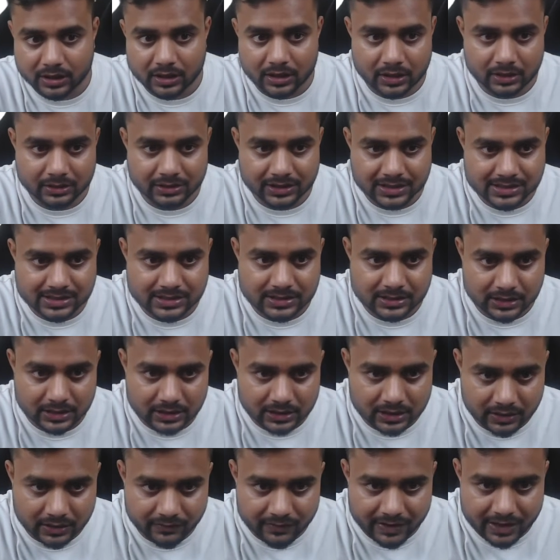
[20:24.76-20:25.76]
this key
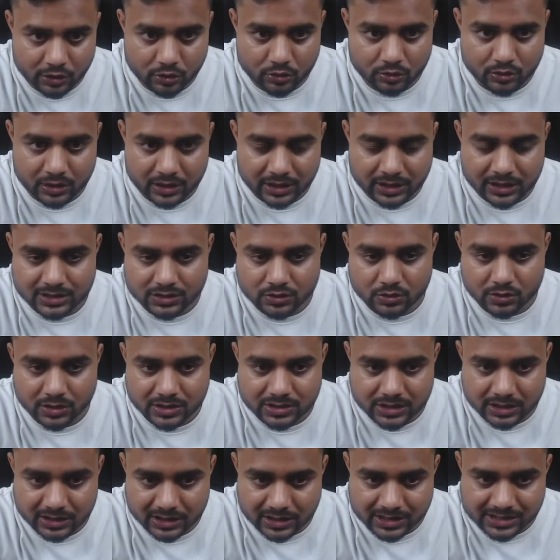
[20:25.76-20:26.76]
value data store is
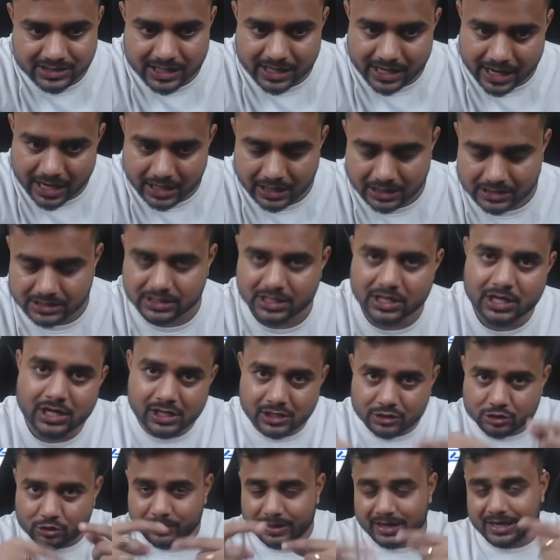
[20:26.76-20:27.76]
nothing, it's a Redis.
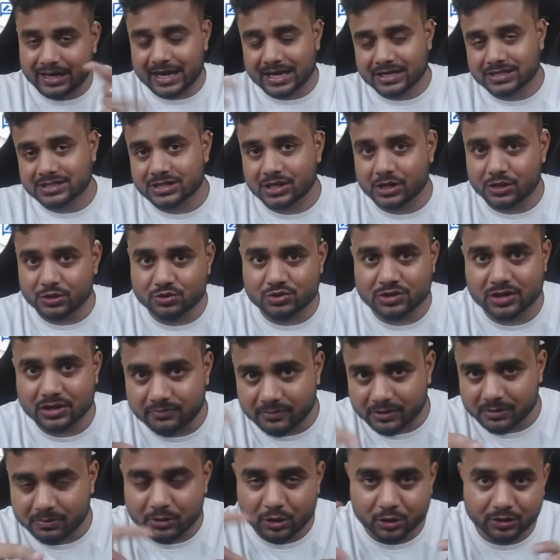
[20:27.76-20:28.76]
So my next solution will
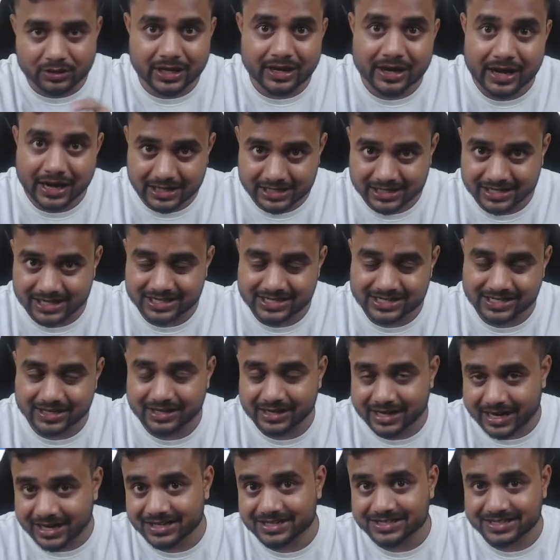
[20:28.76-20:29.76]
be on the
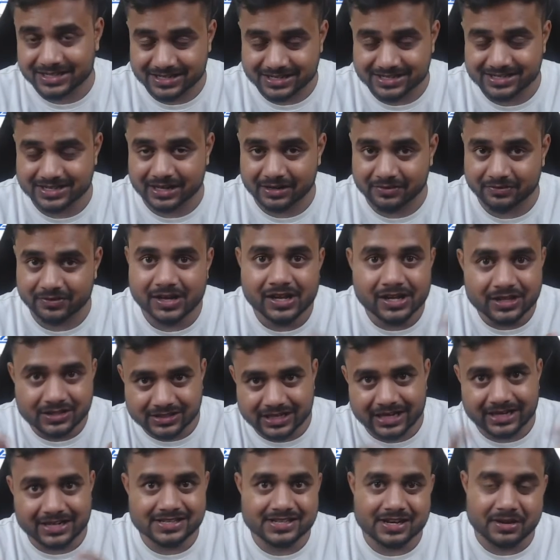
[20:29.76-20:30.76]
Redis itself, that
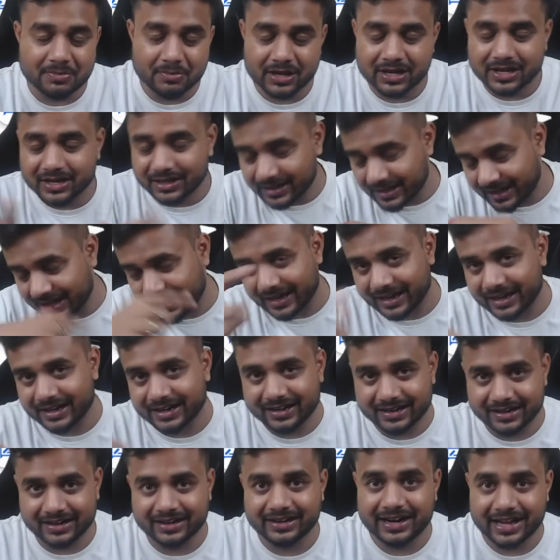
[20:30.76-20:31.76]
is remaining, and
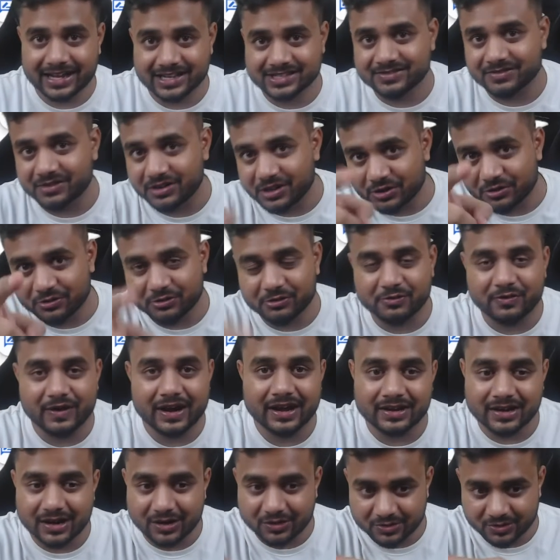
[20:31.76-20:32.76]
next video you will find
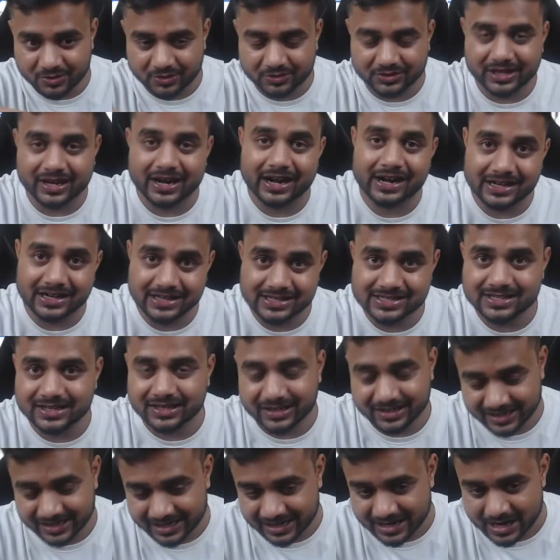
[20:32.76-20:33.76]
out on the Redis
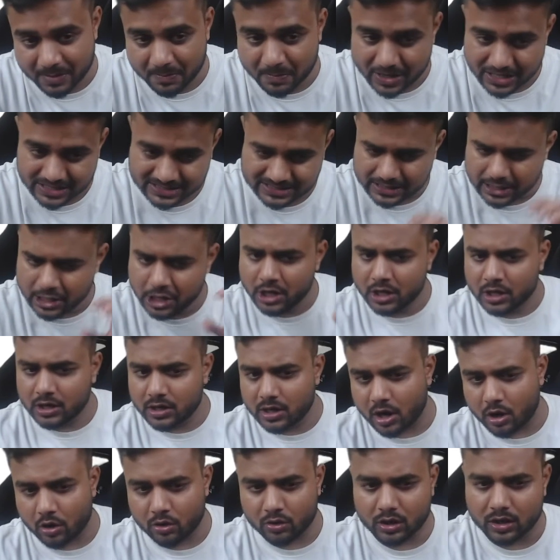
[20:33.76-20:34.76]
database.
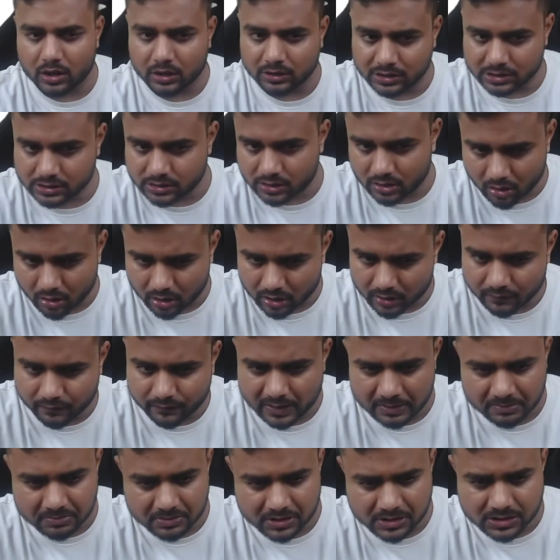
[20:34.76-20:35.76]
Now this column
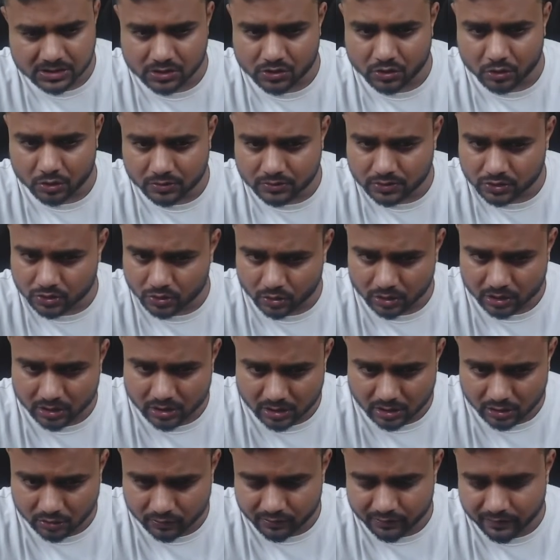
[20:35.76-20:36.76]
family is stored. So here
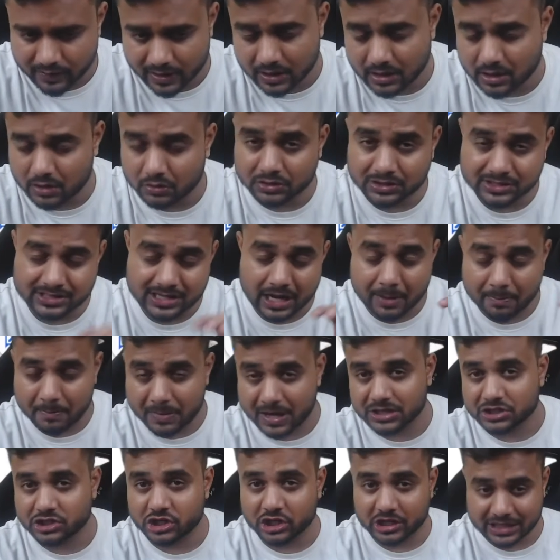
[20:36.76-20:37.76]
you will find out this
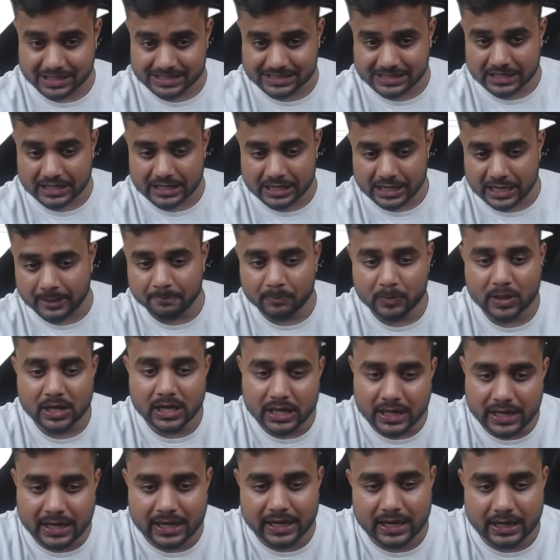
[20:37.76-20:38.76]
Apache Cassandra,
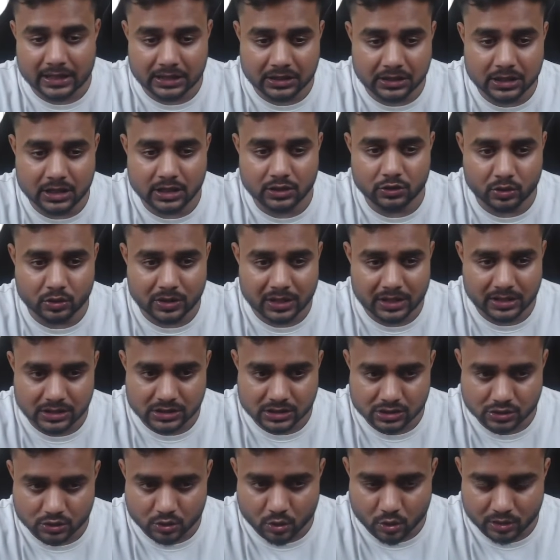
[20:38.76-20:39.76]
and here you can
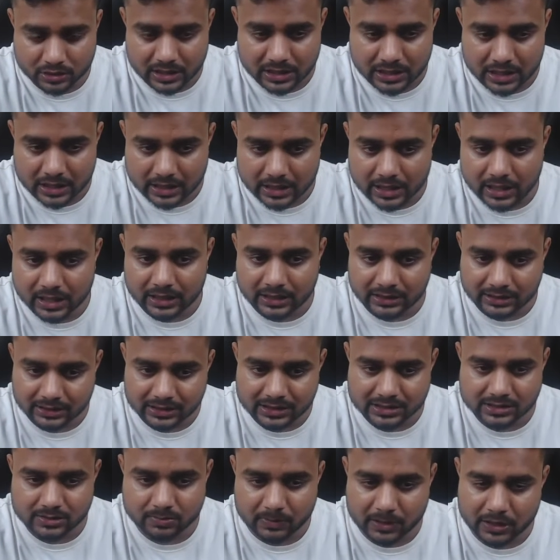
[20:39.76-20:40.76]
store the data in this
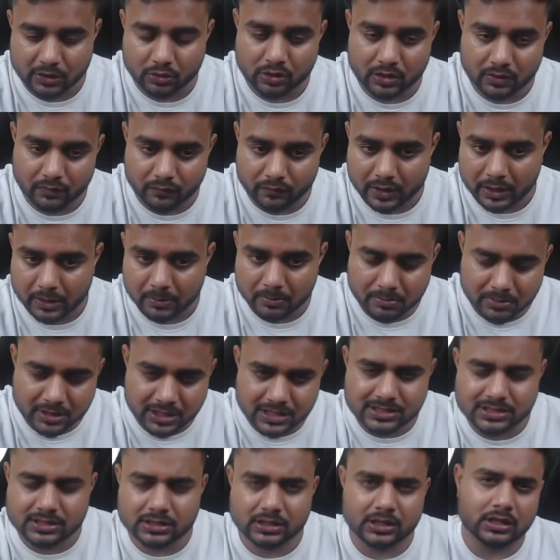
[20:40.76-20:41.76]
particular way. Means
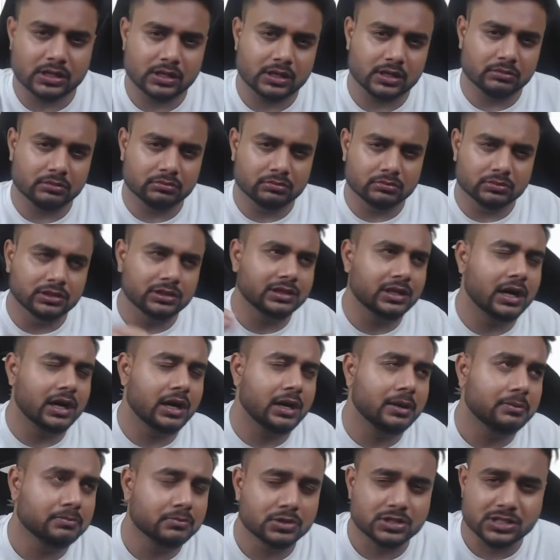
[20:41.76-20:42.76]
in the
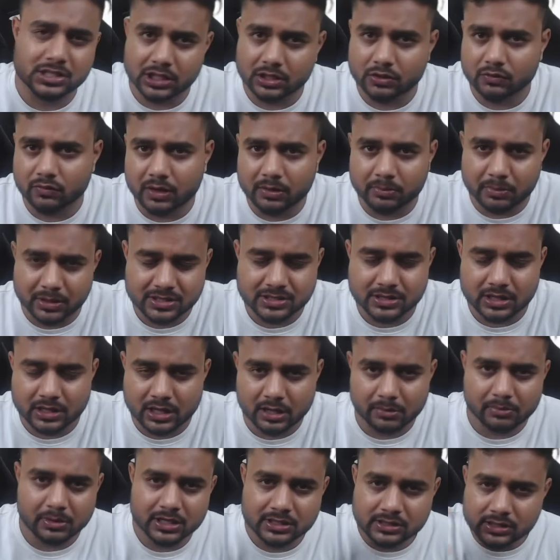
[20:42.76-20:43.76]
SQL based
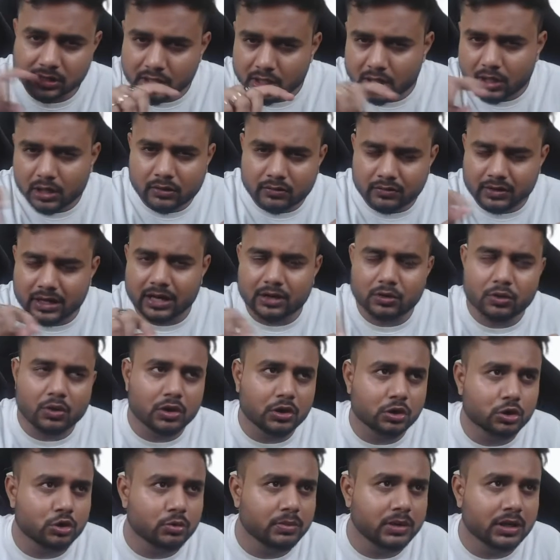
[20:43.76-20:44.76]
database we are going
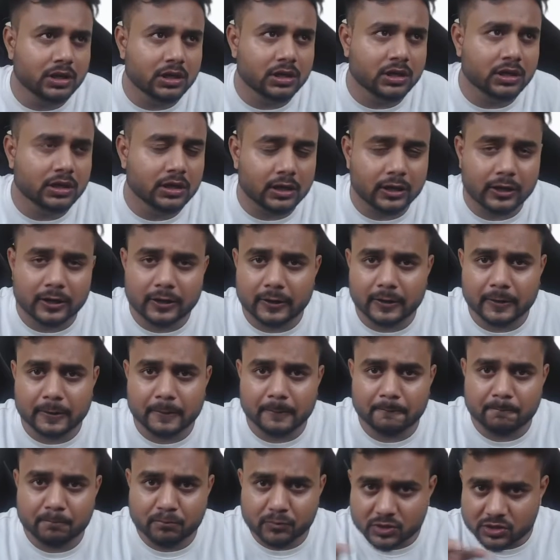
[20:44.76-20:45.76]
to be
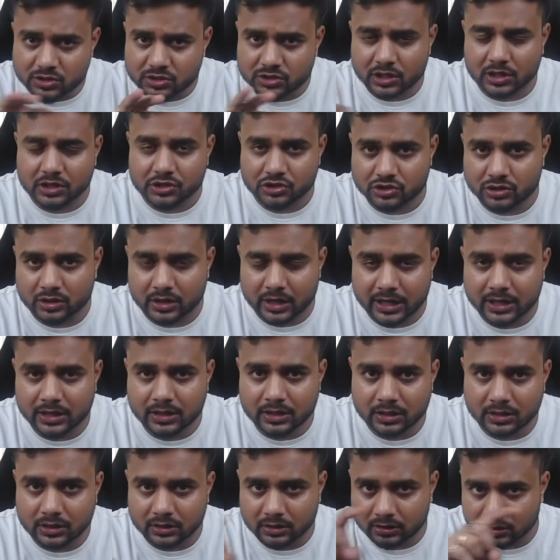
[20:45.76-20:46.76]
search, right,
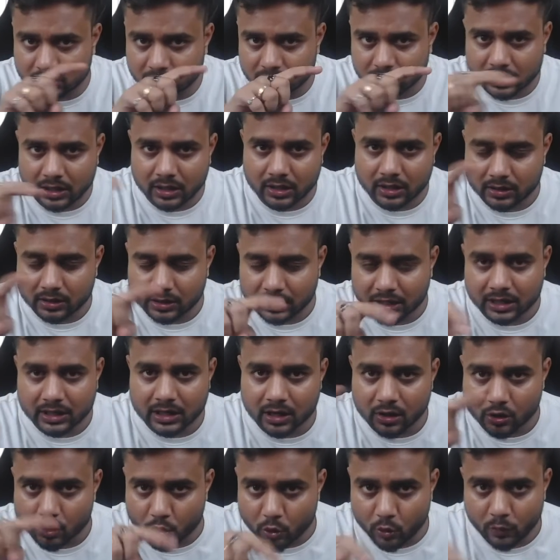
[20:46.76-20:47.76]
the data
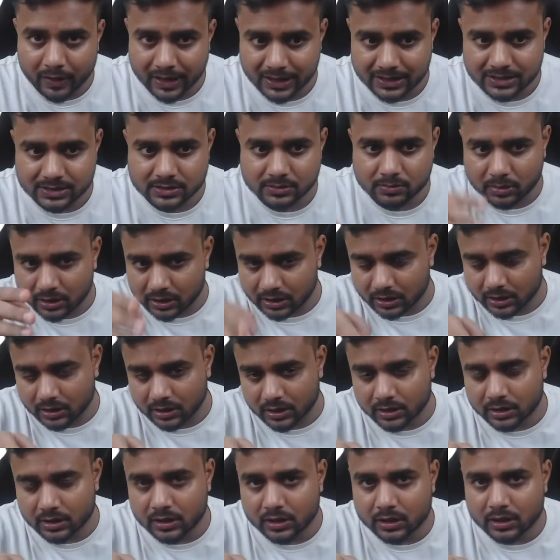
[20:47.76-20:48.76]
row wise, but here
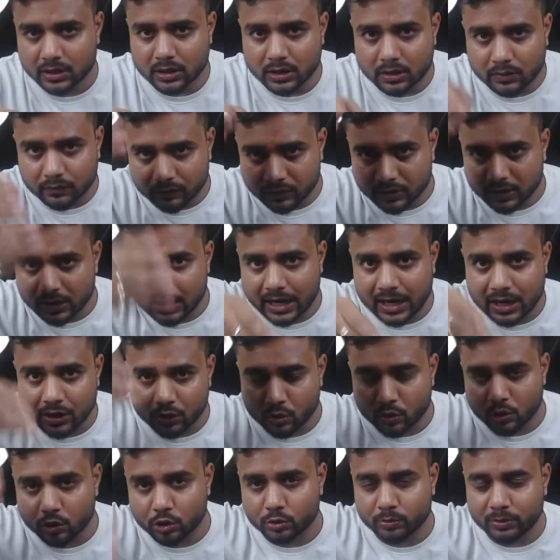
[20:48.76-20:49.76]
we are
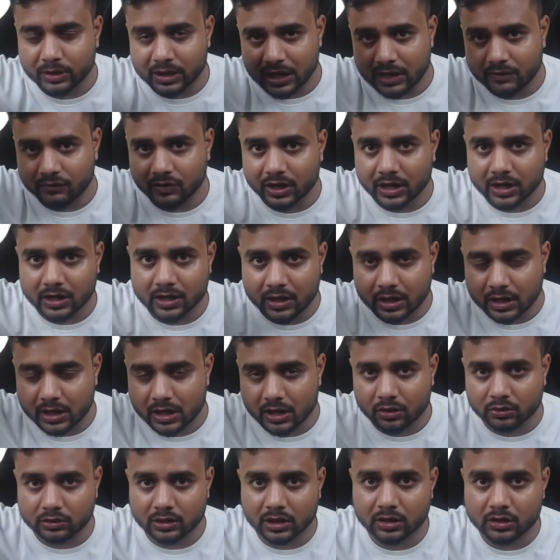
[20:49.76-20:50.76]
going to be navigate data on
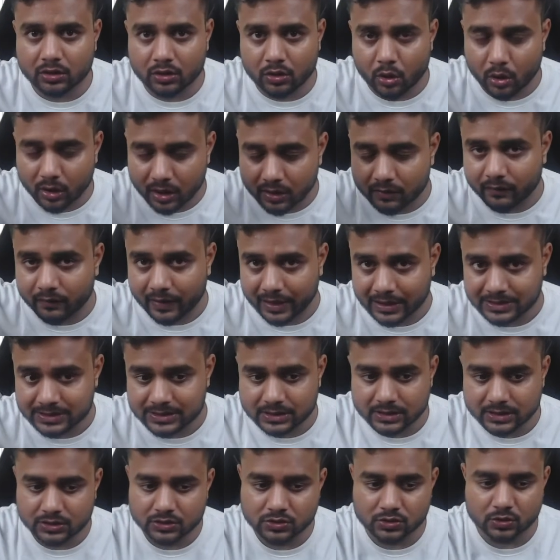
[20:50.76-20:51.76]
the column wise.
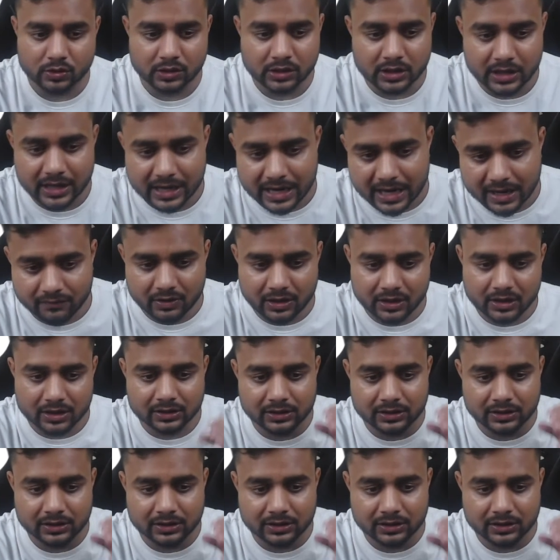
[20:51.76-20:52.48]
So here I have written